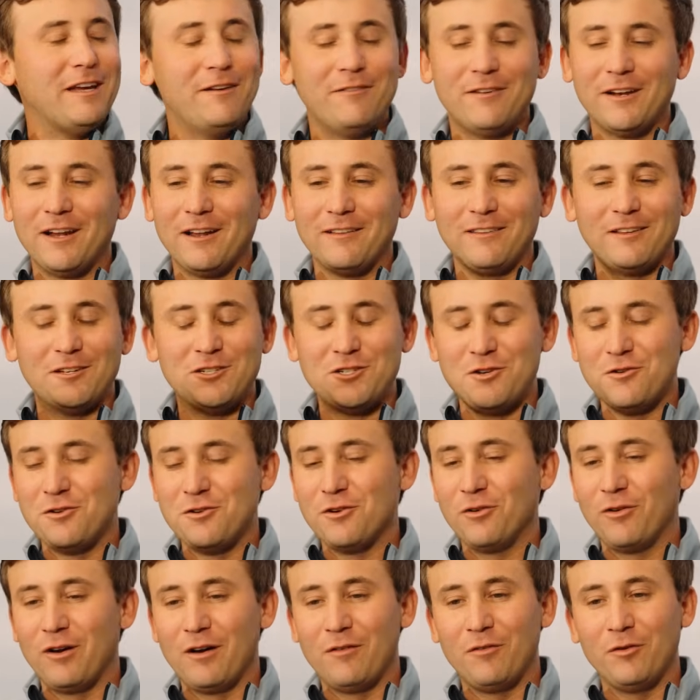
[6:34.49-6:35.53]
Even at the
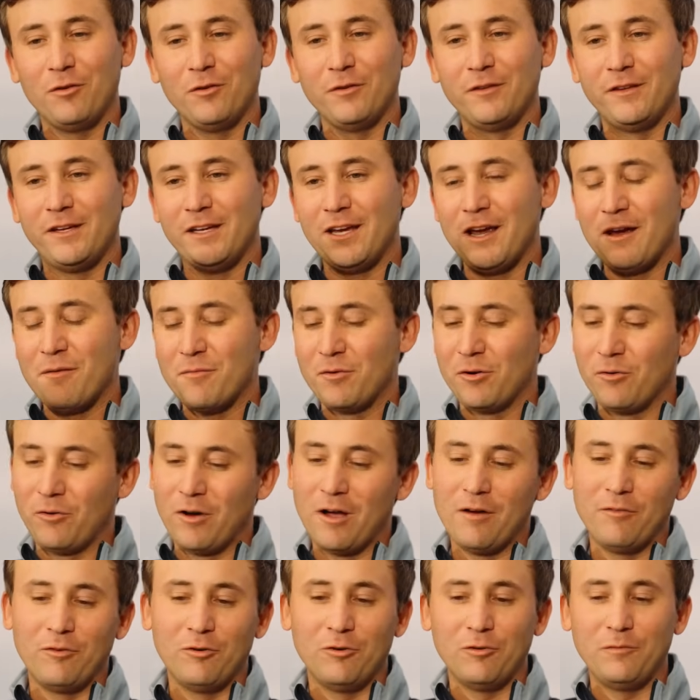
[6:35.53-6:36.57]
junior level, the amateur
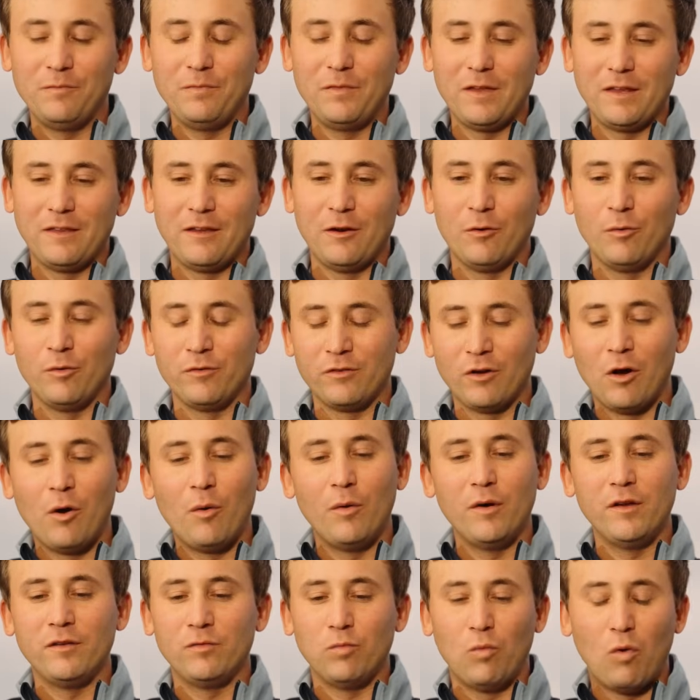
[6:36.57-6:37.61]
level, there was
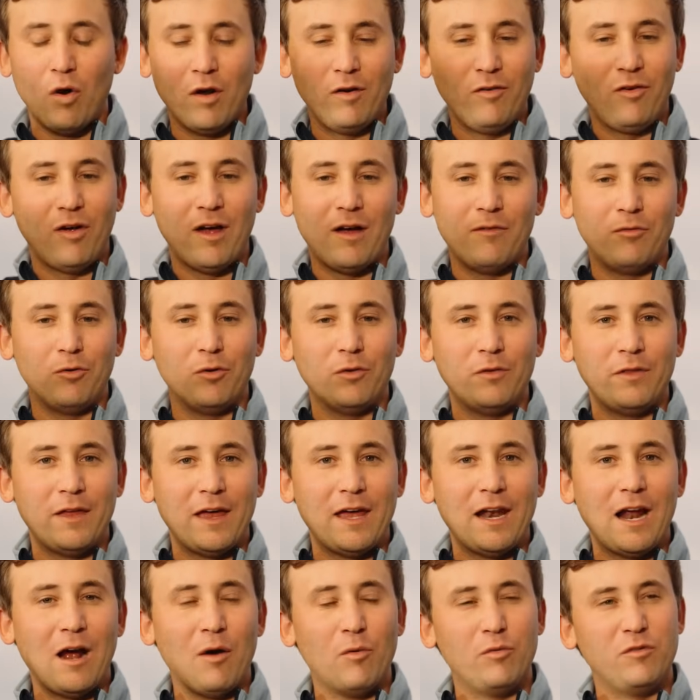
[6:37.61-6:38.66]
always one level
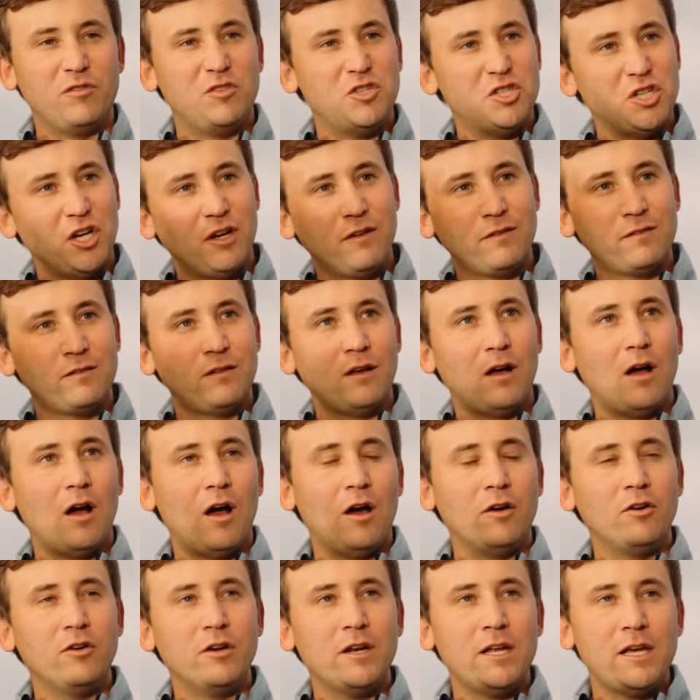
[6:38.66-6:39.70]
that I was just
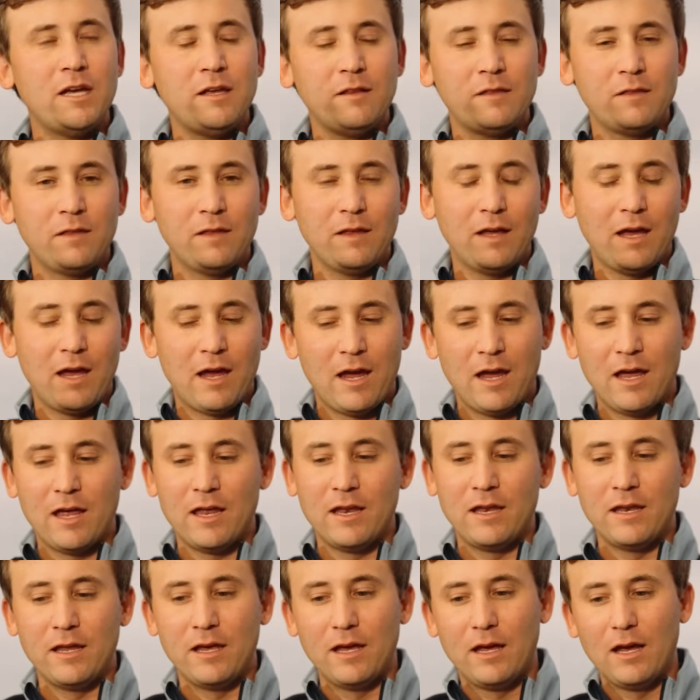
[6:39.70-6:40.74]
underneath,
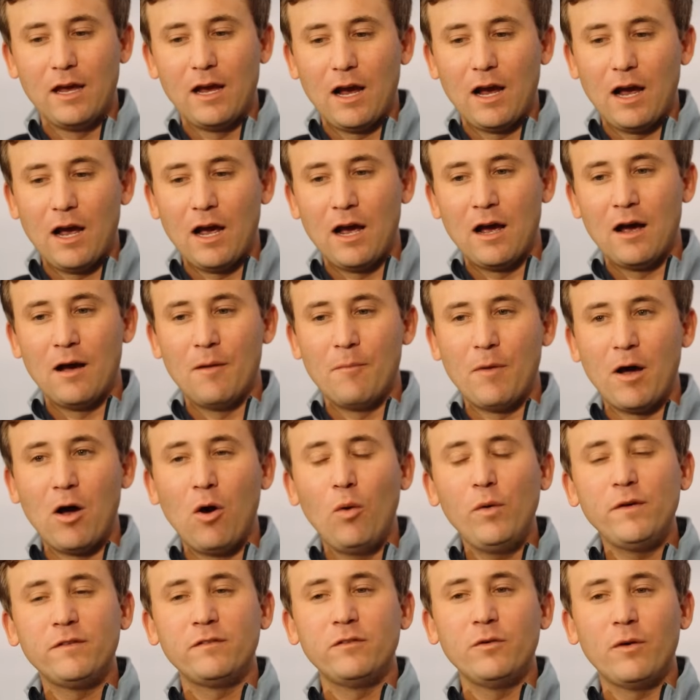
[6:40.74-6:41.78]
and um, I
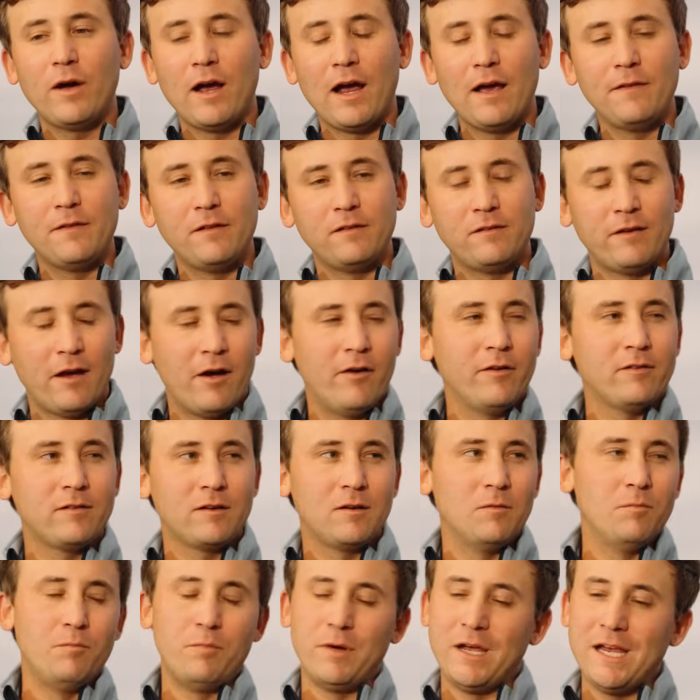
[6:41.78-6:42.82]
always knew I had the talent to
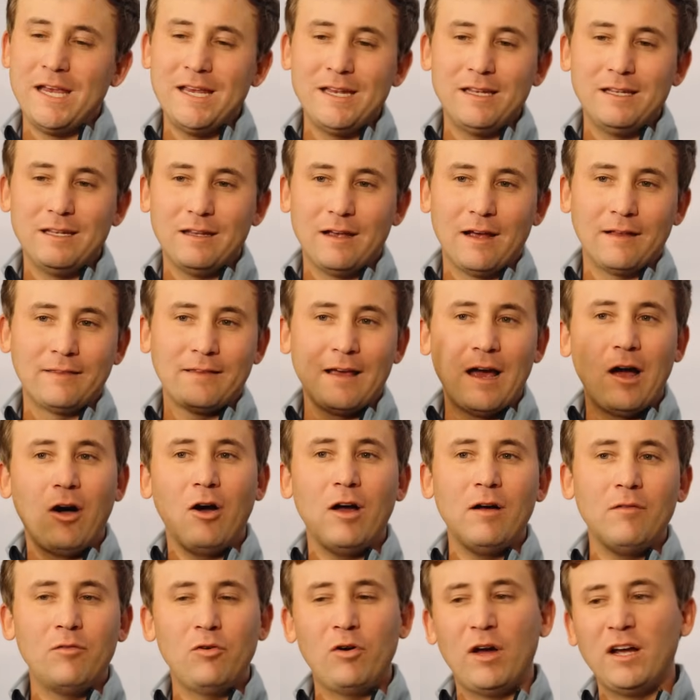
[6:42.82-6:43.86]
compete at that
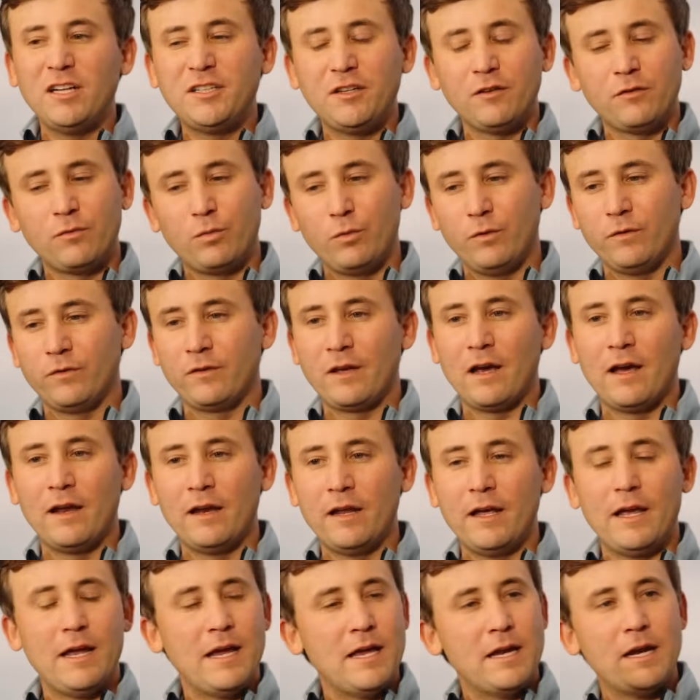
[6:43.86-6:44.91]
level. I just was kind
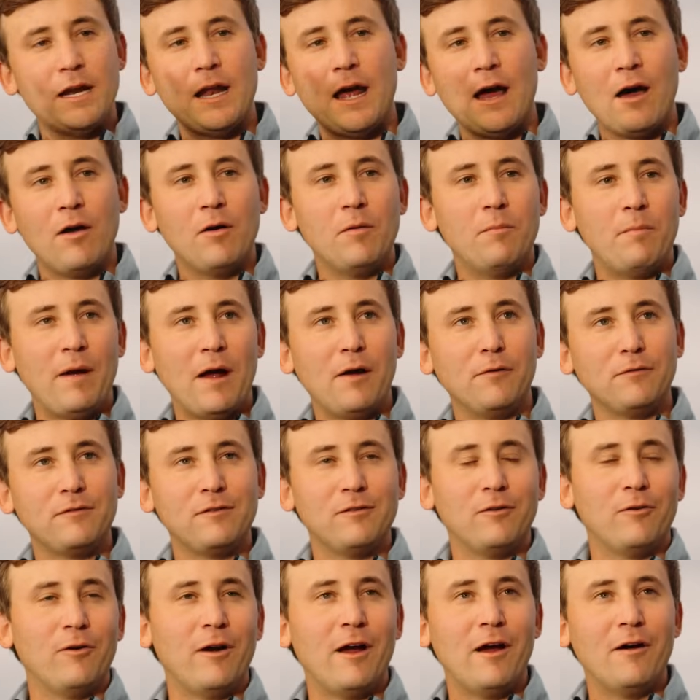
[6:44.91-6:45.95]
of in and out of
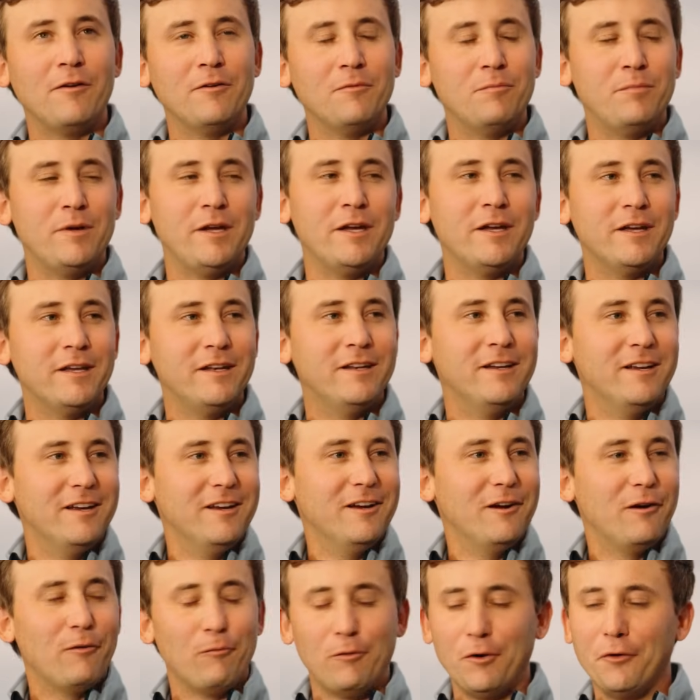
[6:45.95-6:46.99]
bouncing around of being
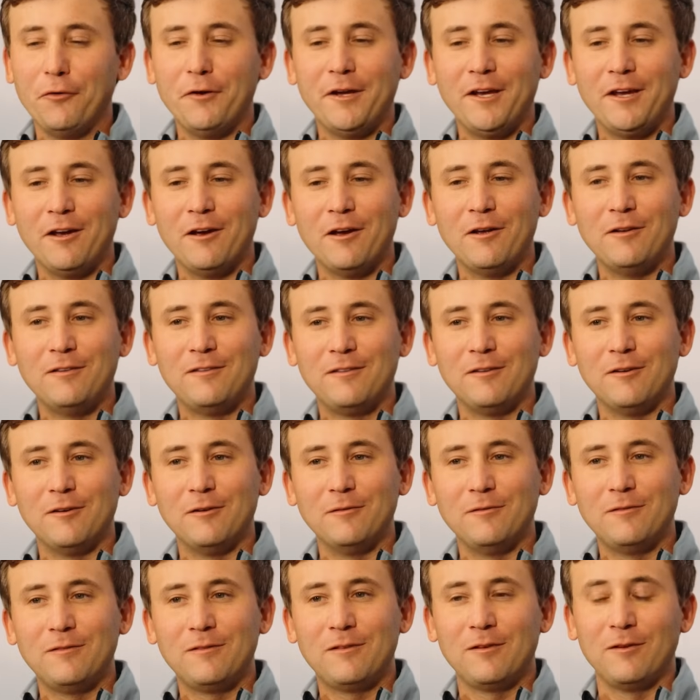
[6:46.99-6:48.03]
really good
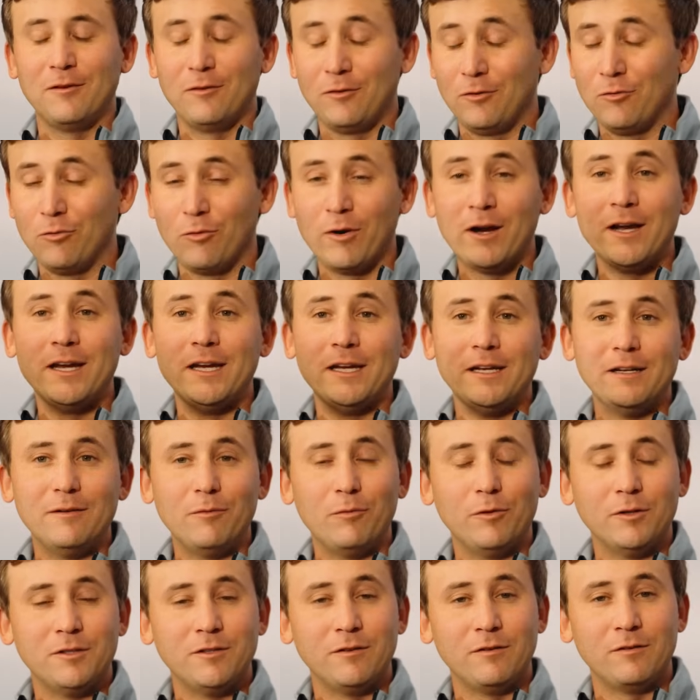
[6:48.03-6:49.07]
to, to great,
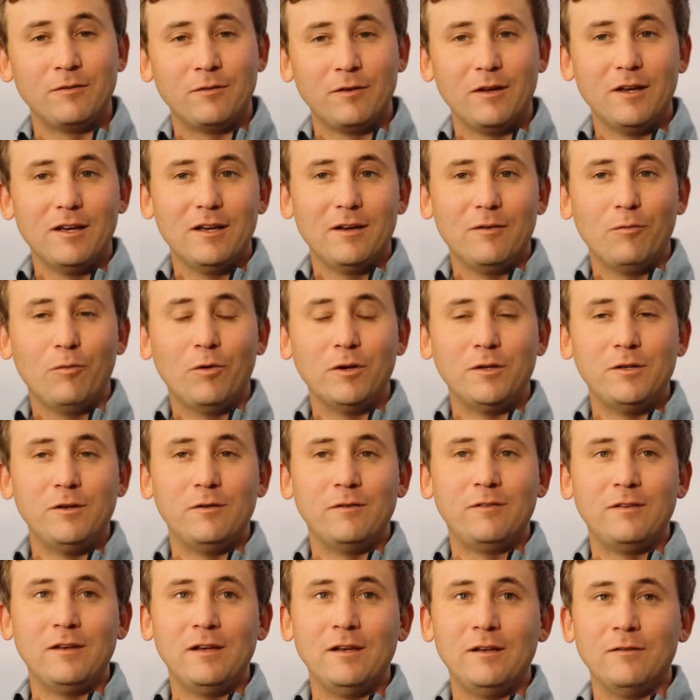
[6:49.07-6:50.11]
which is what
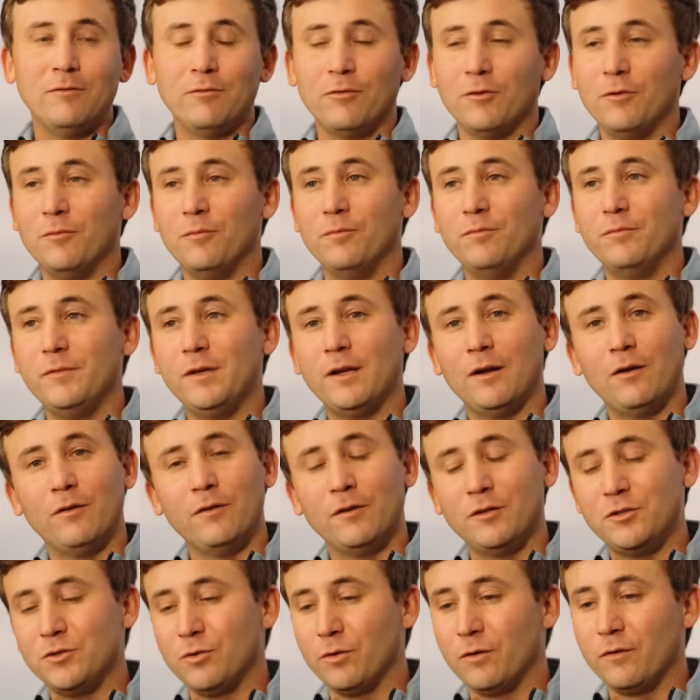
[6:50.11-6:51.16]
you've seen from you know
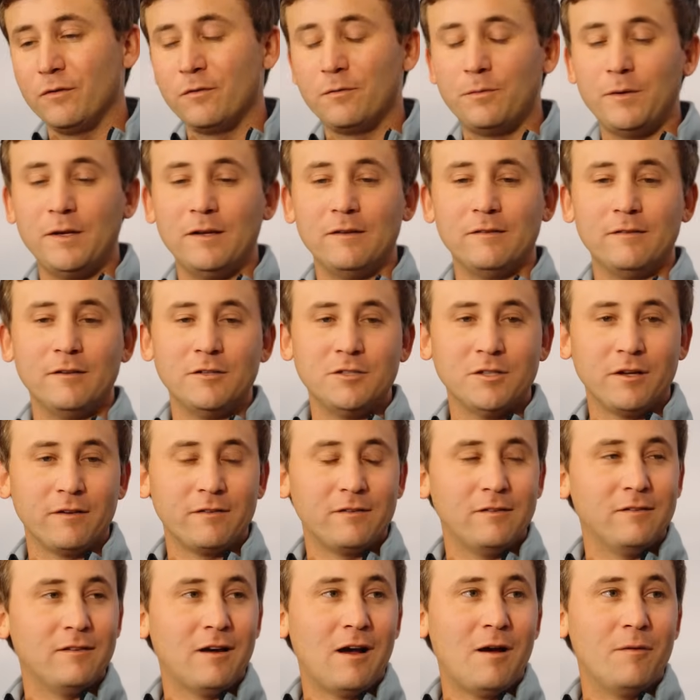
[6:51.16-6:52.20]
the Jordan Spieths, the
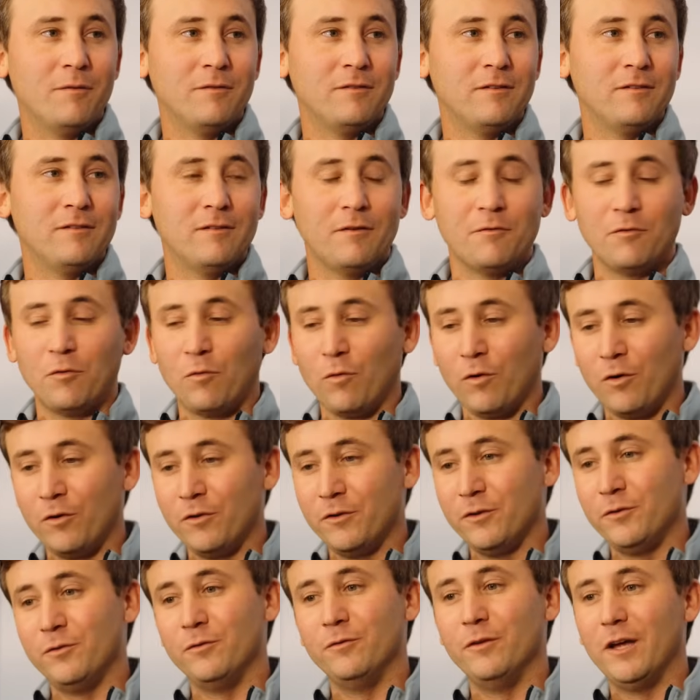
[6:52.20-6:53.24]
Justin Thomases of the
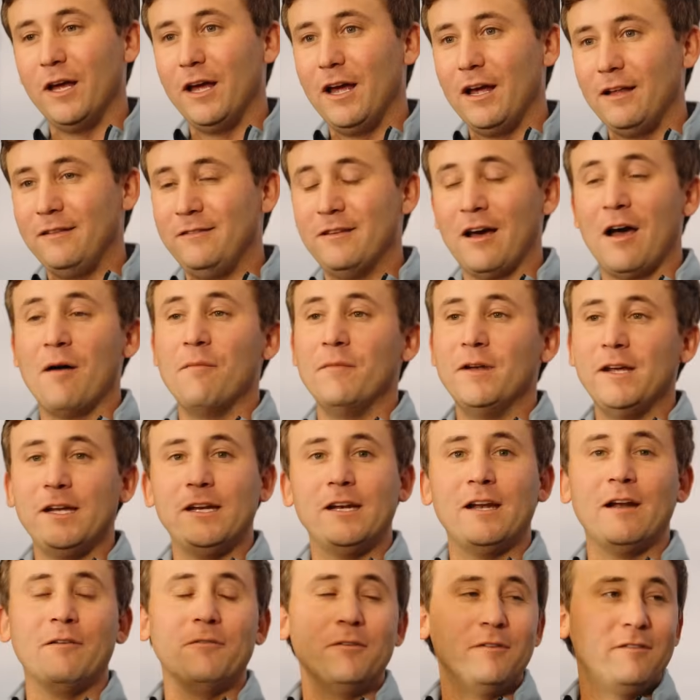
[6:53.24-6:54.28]
world who
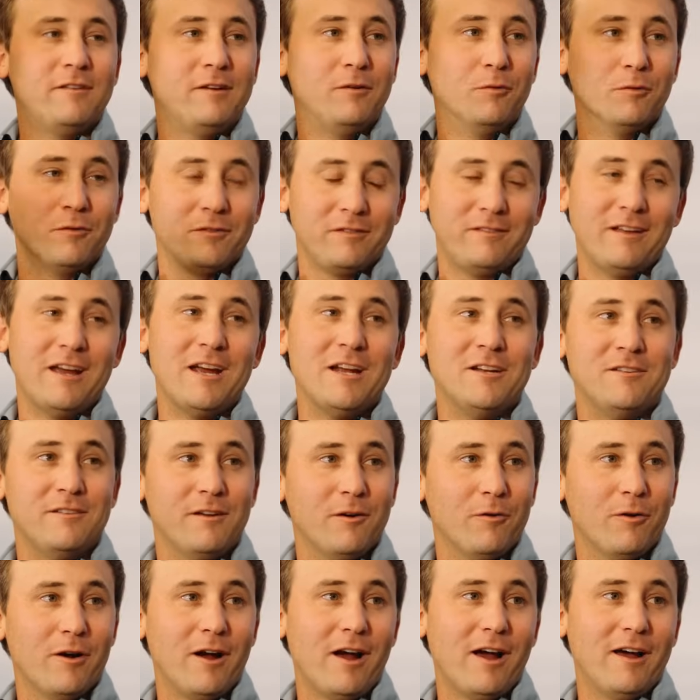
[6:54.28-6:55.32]
dominated every single stage
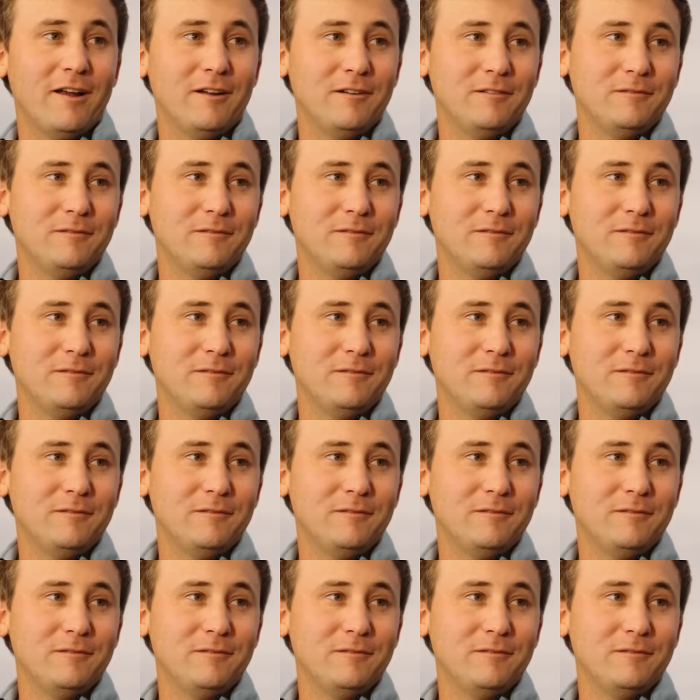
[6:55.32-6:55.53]
they were at.